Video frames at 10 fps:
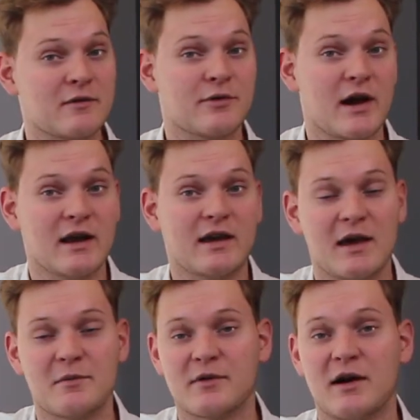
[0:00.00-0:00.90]
Friday
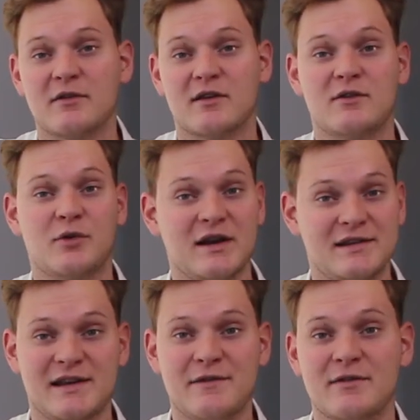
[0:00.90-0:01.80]
came around, the
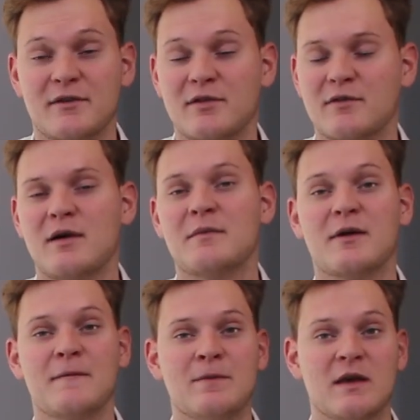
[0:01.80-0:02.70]
27th of
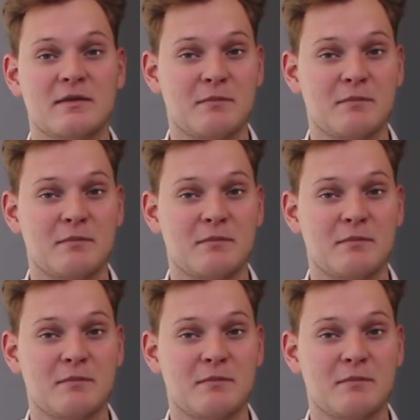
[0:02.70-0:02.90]
November,